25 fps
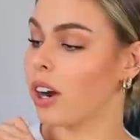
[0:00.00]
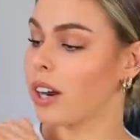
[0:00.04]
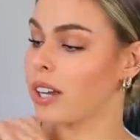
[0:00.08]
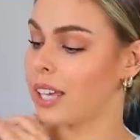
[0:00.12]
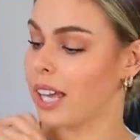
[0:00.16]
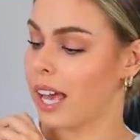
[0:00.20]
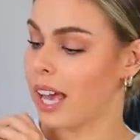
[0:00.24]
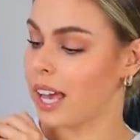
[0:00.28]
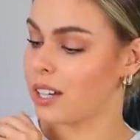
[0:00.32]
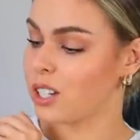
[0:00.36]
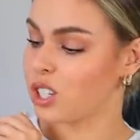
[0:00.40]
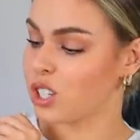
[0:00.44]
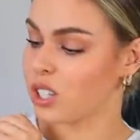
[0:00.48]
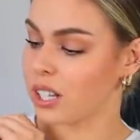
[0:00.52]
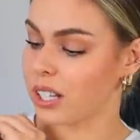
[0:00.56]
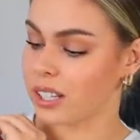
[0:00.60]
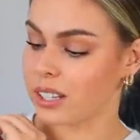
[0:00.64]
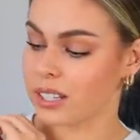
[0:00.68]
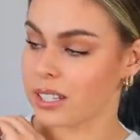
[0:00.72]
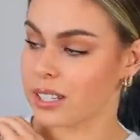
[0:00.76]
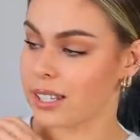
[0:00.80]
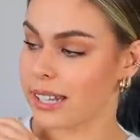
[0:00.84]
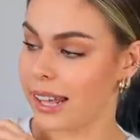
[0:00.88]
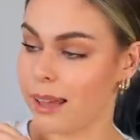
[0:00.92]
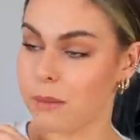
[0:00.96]
again, just like
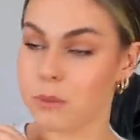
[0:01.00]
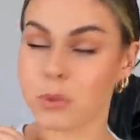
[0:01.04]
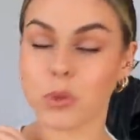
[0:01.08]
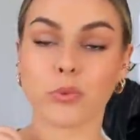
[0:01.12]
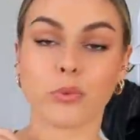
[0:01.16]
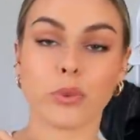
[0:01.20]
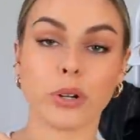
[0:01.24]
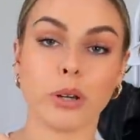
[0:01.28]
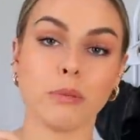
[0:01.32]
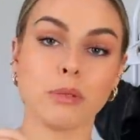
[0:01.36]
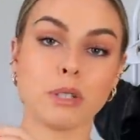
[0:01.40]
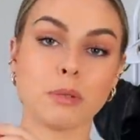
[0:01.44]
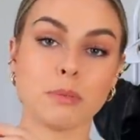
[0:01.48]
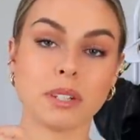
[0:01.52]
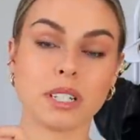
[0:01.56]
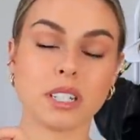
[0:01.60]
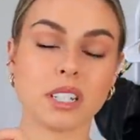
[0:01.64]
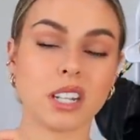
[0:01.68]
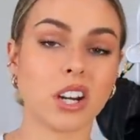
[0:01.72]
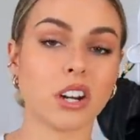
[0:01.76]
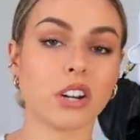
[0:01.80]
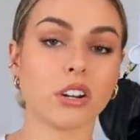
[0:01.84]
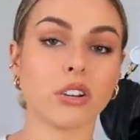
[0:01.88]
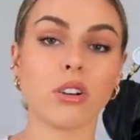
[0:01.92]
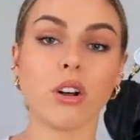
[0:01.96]
the same ribbed
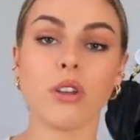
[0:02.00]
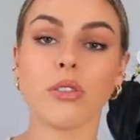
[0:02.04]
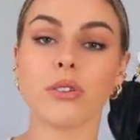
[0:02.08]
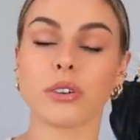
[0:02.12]
material.